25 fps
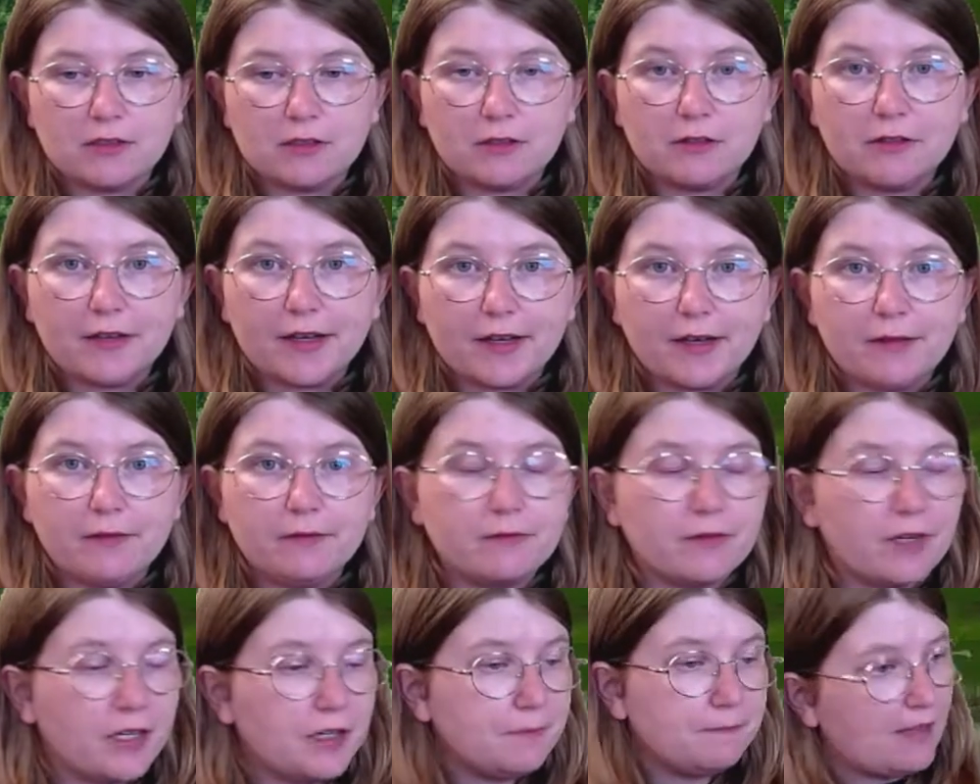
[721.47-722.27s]
Okay,
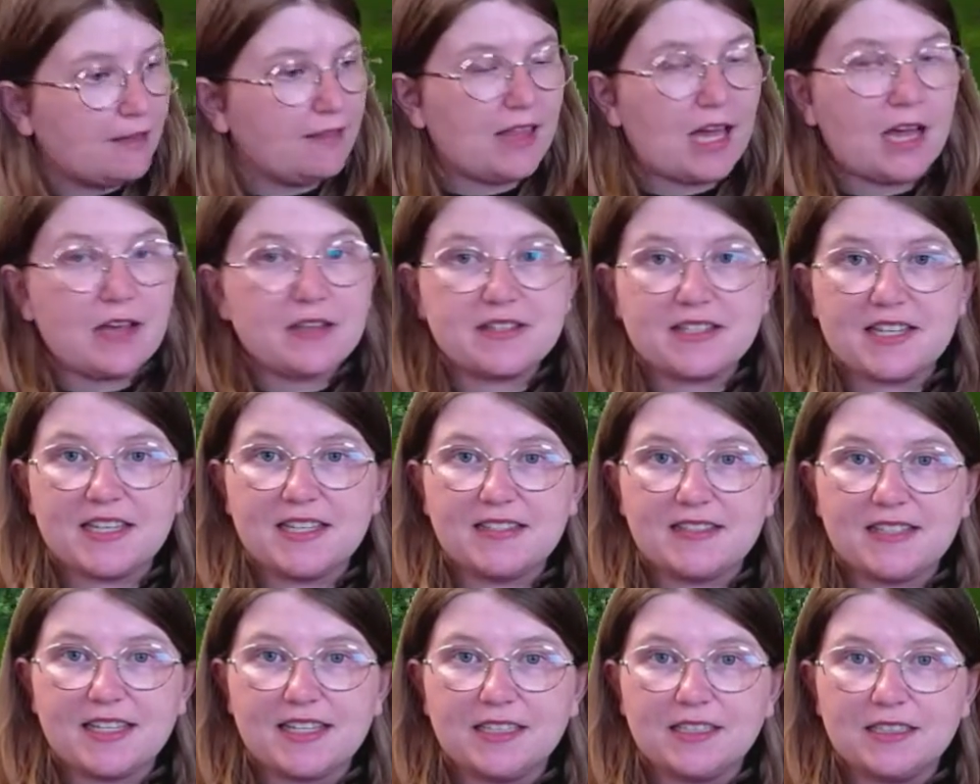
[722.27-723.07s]
well, that's it
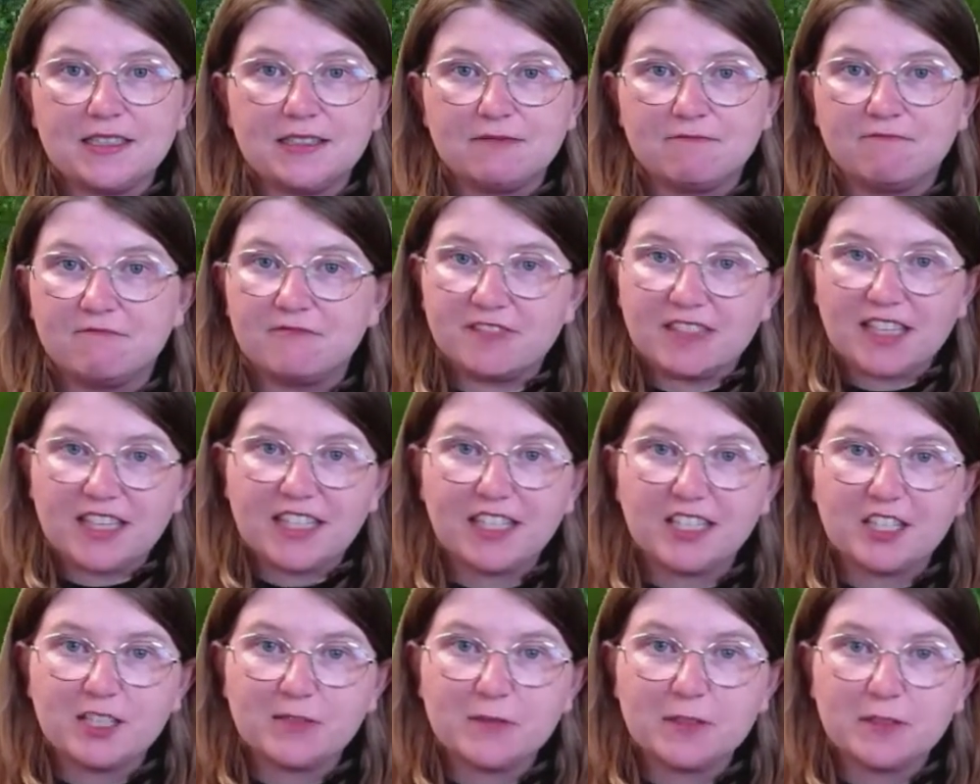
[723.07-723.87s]
then. Thank
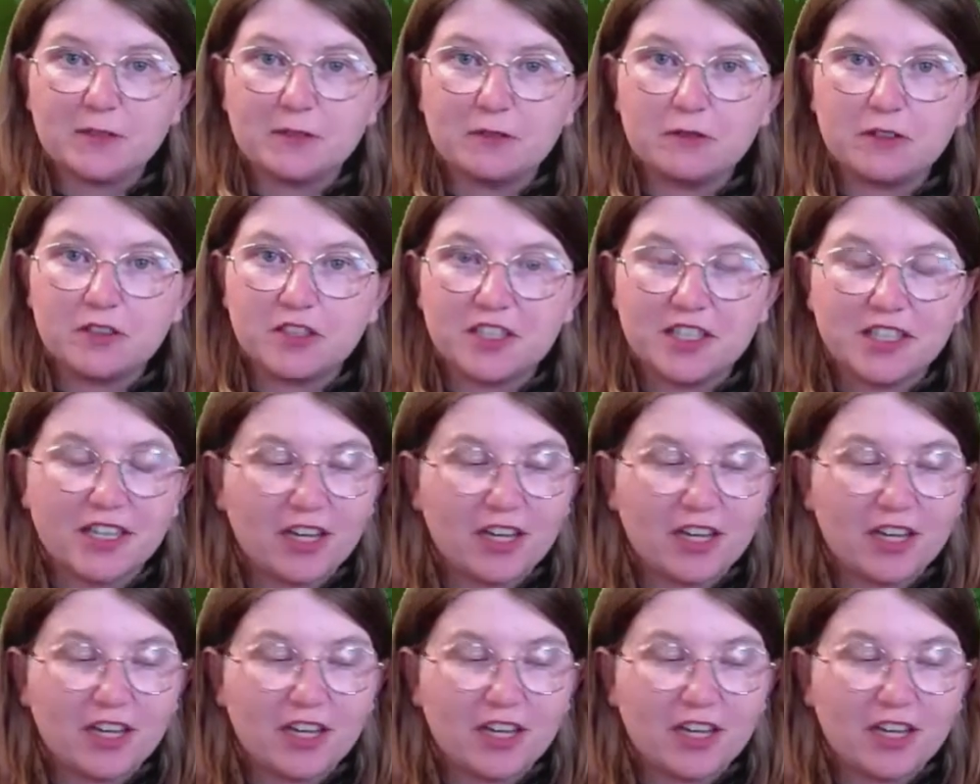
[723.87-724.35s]
you so much for watching. I